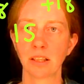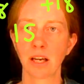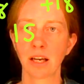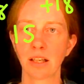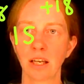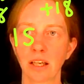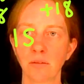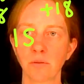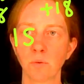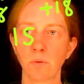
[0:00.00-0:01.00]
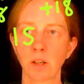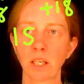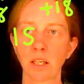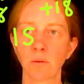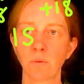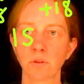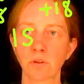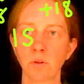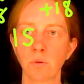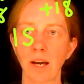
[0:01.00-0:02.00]
and got -20 equals
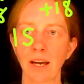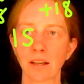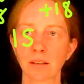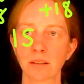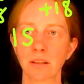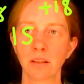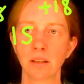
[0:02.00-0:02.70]
2x.